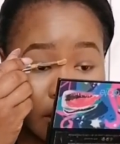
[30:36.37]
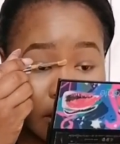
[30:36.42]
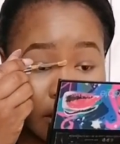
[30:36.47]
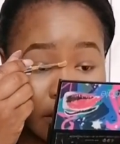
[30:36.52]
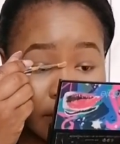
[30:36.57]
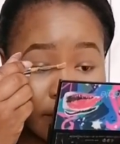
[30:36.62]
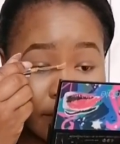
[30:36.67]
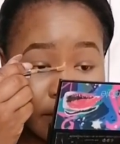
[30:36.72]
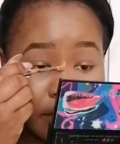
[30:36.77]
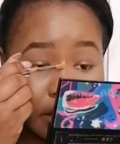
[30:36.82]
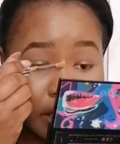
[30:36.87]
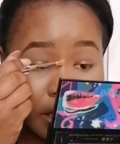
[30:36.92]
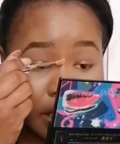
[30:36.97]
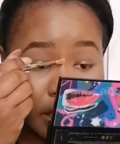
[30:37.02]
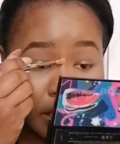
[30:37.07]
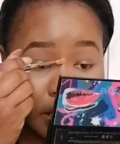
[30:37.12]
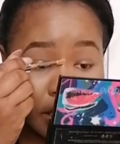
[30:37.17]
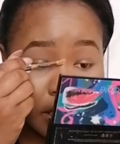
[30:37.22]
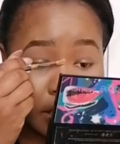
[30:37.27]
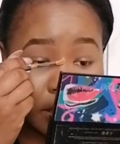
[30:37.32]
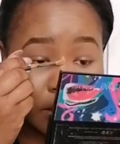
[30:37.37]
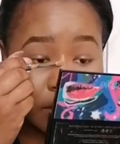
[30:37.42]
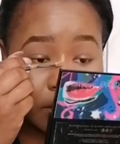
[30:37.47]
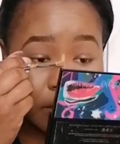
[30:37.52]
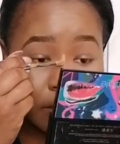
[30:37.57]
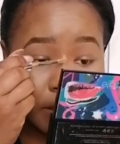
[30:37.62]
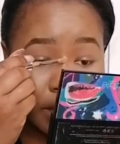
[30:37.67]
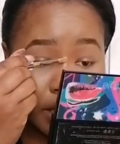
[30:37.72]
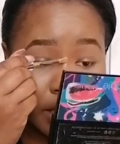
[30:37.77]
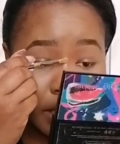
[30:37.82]
kind of feel like
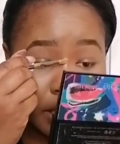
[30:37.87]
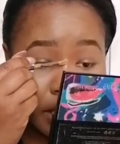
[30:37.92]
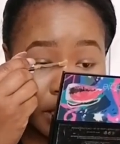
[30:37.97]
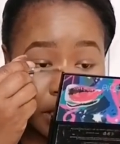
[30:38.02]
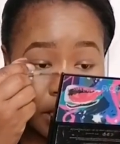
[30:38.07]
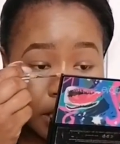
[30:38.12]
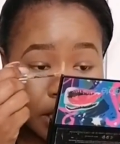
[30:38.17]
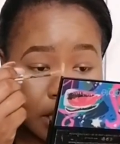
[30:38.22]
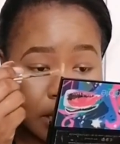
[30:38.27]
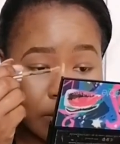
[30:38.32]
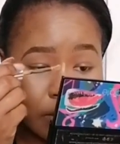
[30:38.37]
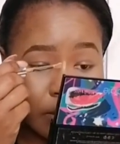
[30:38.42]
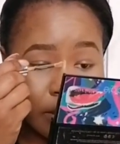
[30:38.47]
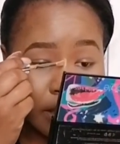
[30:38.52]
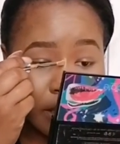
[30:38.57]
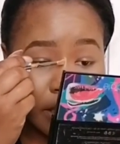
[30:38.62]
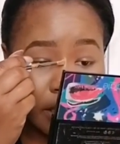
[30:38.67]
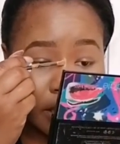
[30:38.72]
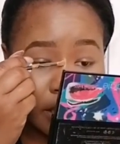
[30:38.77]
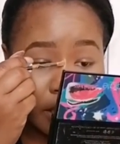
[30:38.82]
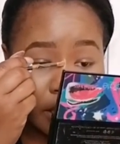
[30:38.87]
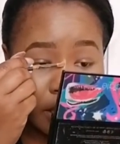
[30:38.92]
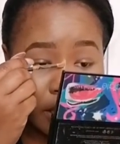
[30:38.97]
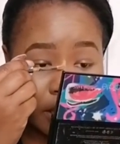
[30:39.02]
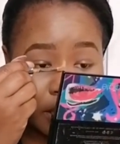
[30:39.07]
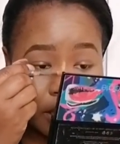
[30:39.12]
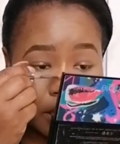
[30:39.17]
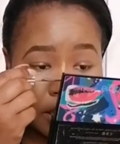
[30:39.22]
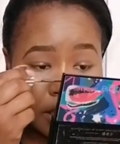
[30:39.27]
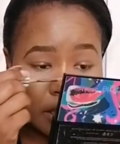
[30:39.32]
we got in the way
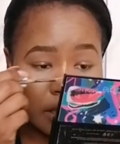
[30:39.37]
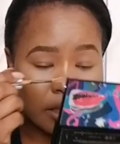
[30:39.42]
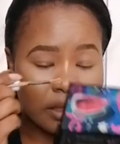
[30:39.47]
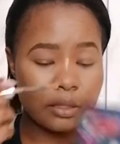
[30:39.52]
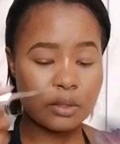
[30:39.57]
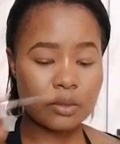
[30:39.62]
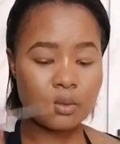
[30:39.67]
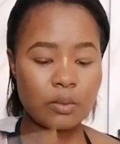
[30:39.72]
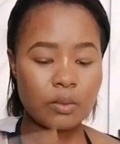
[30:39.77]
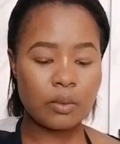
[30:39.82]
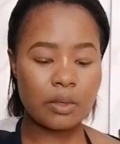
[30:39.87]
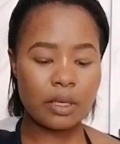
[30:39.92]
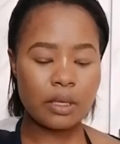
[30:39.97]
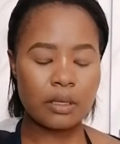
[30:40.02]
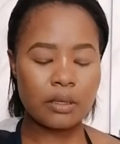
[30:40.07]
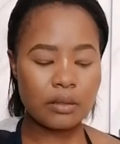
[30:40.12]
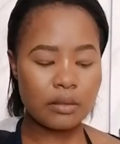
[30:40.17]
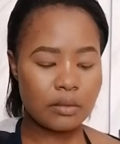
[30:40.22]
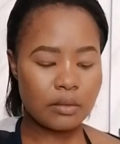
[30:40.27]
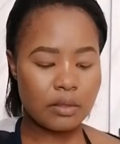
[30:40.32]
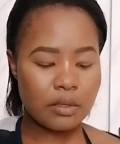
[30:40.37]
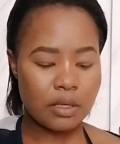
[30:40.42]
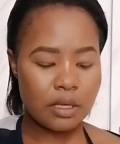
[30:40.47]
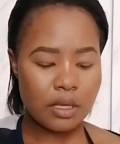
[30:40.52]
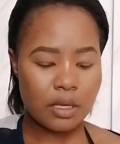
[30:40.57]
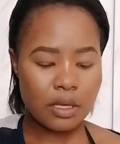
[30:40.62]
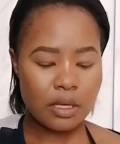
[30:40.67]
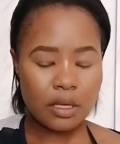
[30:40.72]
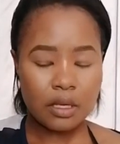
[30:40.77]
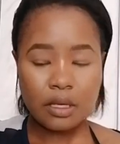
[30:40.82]
here as well.
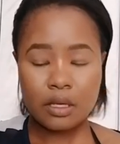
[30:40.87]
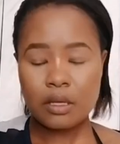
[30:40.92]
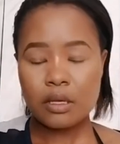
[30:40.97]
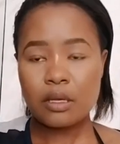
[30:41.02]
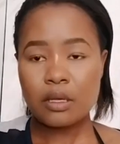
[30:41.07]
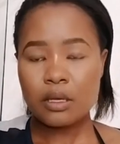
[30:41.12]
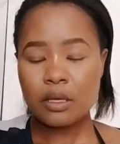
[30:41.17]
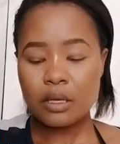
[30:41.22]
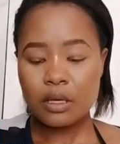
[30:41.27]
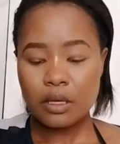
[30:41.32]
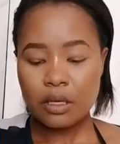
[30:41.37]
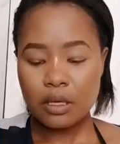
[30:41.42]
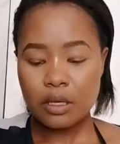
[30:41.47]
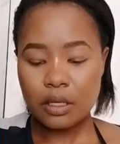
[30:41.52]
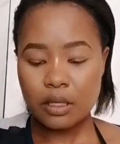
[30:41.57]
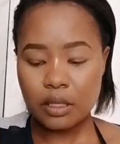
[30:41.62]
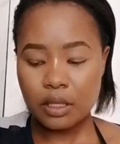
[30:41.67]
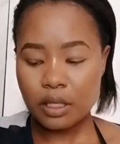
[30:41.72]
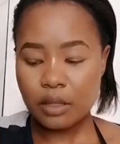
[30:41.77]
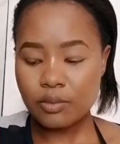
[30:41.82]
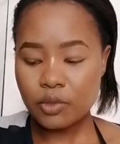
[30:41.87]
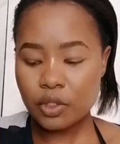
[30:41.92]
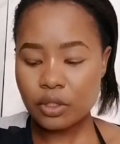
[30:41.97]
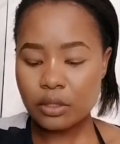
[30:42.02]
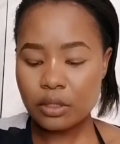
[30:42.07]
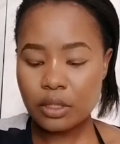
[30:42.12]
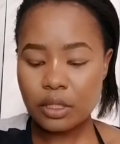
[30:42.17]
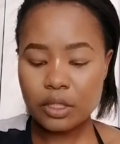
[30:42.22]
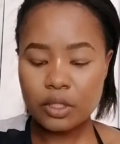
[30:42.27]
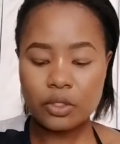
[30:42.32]
And then I'm
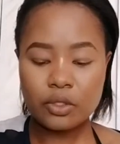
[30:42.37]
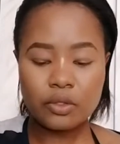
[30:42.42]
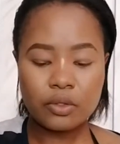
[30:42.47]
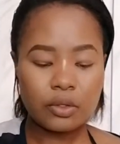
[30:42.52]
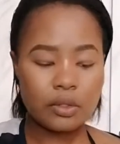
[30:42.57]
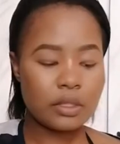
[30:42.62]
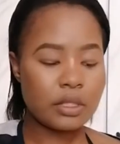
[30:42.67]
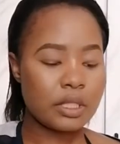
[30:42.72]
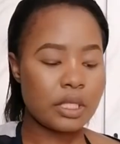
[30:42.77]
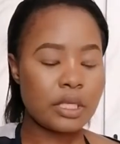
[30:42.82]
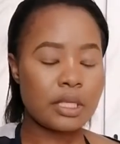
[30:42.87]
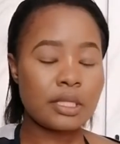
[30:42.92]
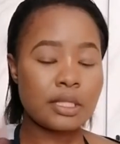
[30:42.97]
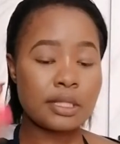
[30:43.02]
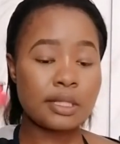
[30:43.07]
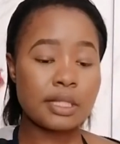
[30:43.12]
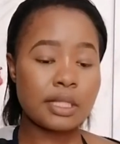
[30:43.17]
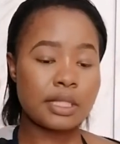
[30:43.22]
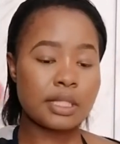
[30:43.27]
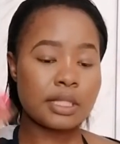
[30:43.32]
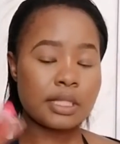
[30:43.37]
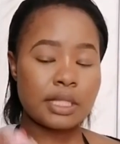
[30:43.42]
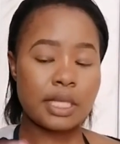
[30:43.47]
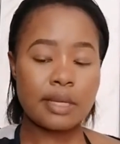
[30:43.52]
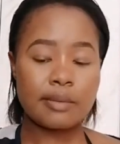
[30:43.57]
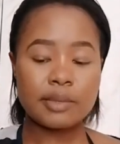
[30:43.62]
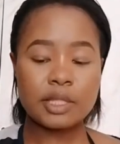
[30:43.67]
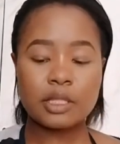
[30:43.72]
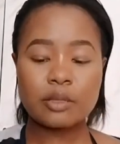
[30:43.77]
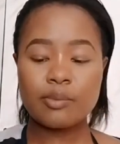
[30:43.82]
just gonna use the
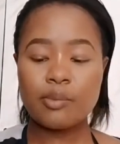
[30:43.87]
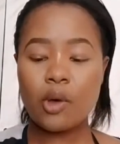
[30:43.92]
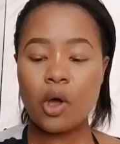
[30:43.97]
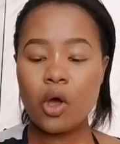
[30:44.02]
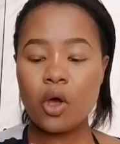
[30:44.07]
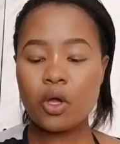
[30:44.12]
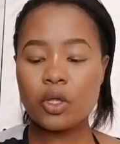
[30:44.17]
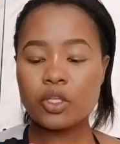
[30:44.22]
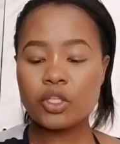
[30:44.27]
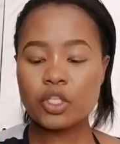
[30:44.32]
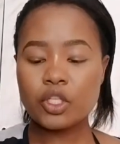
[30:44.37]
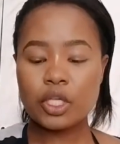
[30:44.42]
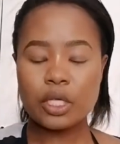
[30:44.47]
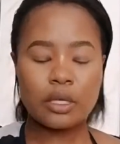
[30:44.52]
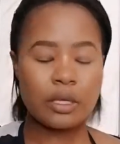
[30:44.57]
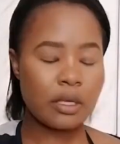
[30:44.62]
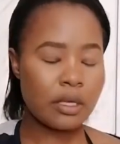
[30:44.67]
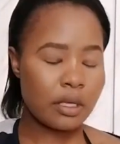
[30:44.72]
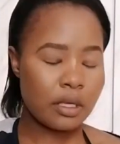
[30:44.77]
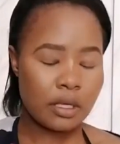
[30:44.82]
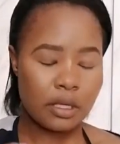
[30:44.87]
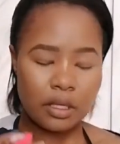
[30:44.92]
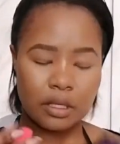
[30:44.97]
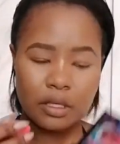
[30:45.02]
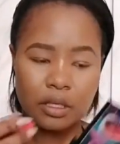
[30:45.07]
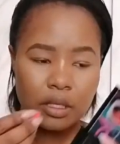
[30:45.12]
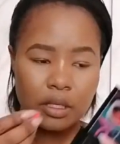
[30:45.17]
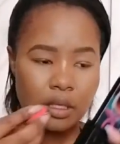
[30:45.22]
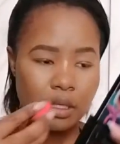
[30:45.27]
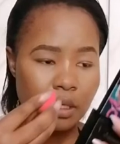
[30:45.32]
same sponge
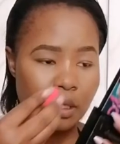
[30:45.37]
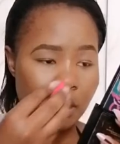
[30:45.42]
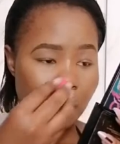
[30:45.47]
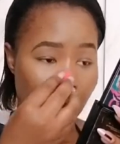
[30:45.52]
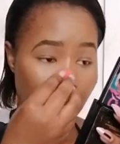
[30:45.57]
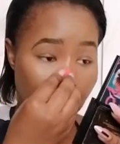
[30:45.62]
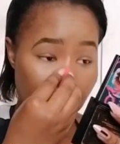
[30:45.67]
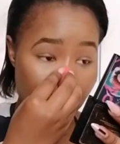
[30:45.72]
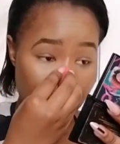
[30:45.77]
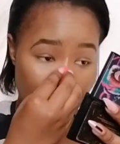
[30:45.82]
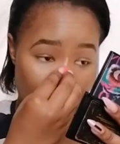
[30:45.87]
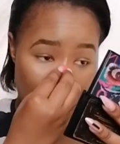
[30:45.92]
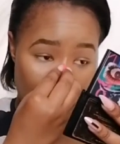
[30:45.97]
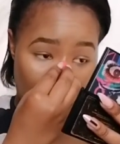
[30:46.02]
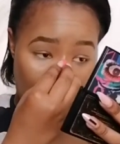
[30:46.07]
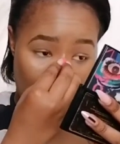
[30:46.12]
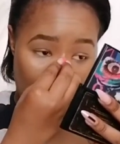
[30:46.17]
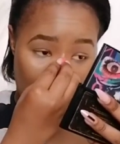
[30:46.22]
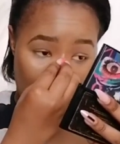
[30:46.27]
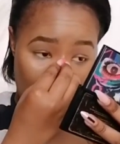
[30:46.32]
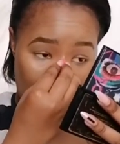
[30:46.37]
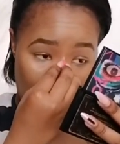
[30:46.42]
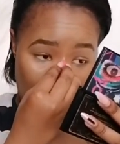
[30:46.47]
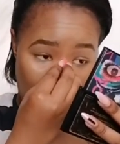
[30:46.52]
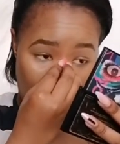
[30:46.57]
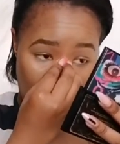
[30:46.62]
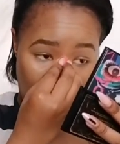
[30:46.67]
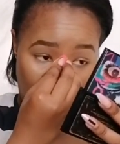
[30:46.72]
and then